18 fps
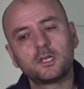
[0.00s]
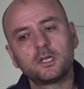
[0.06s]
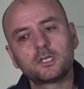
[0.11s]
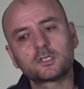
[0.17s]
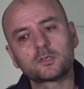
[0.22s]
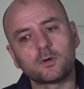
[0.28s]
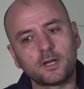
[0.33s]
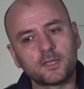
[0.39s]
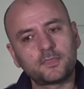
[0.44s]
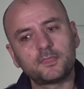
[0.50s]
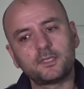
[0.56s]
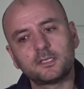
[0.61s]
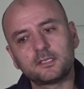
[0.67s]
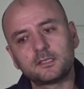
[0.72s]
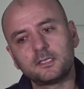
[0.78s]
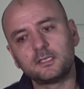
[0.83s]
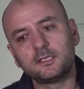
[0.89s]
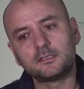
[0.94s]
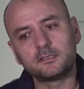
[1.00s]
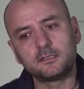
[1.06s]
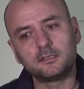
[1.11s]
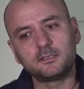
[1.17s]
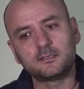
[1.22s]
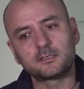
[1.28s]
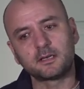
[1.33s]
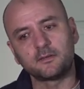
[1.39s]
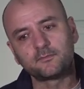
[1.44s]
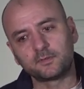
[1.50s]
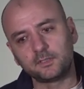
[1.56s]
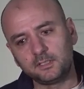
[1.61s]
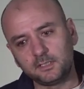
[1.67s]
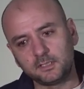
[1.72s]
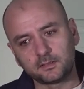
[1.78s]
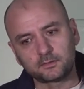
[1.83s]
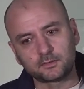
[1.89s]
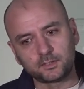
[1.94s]
So I think the Yazidis have
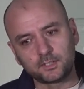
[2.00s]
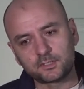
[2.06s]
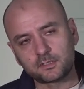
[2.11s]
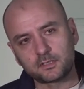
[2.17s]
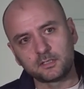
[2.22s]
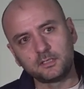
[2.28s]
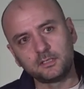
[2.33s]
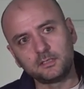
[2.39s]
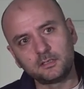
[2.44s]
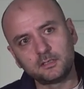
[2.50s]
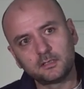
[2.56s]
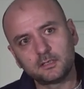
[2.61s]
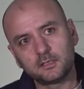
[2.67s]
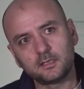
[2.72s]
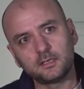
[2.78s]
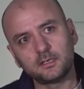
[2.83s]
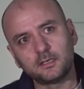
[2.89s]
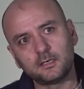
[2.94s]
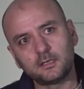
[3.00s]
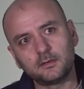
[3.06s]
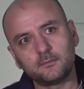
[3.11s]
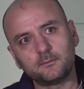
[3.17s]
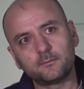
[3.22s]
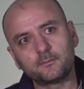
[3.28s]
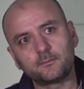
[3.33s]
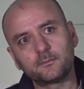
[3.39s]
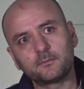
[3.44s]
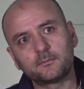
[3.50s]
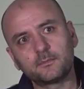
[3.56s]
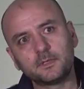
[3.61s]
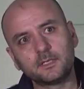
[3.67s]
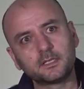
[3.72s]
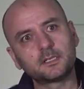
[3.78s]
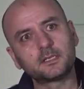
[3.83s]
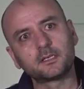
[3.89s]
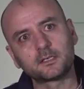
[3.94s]
really enriched the um,
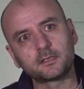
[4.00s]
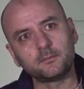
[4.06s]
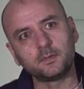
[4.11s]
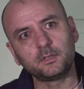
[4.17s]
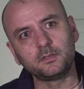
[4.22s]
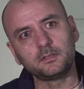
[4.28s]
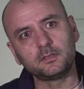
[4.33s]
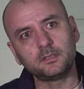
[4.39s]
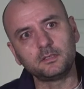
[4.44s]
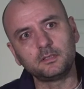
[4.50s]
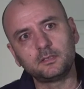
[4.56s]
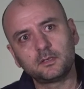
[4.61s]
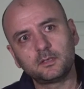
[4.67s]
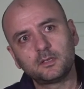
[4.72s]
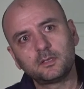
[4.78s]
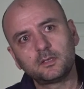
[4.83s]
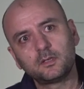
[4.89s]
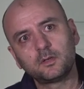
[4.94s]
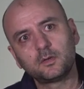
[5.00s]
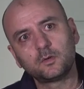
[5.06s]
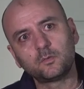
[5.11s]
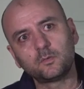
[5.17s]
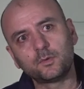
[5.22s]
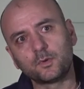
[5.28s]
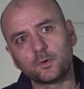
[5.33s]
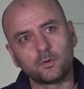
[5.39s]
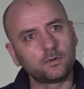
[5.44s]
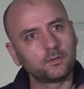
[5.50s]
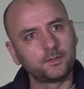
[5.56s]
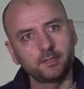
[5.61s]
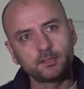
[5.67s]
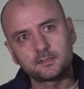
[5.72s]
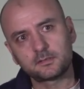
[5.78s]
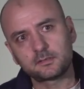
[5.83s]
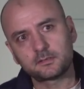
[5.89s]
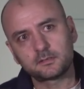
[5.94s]
Lincoln community with all
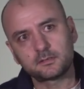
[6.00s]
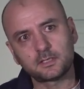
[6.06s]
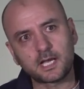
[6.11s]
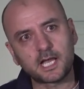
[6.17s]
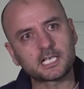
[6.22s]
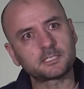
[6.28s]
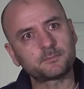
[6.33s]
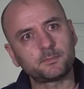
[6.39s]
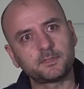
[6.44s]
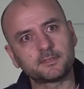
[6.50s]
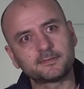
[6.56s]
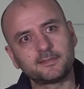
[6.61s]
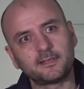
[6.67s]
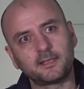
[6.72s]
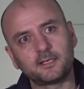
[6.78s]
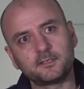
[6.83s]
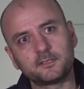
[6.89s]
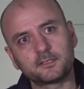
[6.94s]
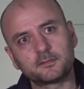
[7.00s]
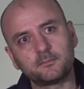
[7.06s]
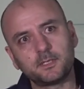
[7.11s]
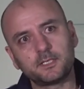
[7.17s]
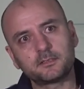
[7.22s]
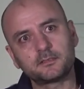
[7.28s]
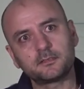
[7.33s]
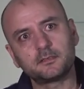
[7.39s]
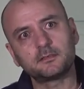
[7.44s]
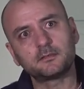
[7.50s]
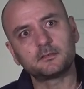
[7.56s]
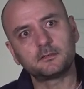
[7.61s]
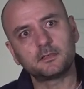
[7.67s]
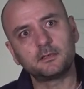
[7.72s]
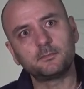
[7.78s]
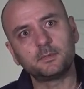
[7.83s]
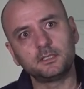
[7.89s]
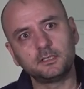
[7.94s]
these aspects that I just mentioned,
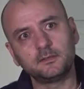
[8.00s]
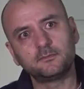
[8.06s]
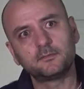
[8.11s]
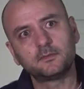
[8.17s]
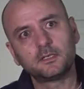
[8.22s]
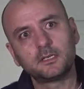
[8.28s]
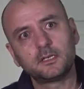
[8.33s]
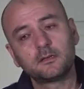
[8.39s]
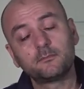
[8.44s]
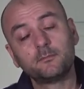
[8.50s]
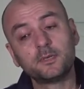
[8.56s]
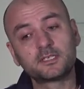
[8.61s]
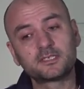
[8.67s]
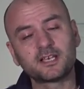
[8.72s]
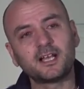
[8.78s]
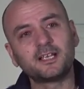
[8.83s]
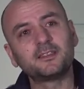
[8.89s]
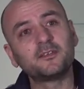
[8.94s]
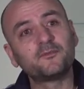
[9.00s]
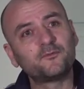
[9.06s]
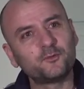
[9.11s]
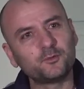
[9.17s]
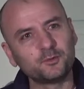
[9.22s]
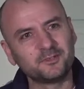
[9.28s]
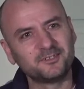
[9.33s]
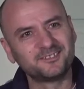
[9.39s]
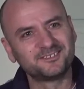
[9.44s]
I believe beside the food.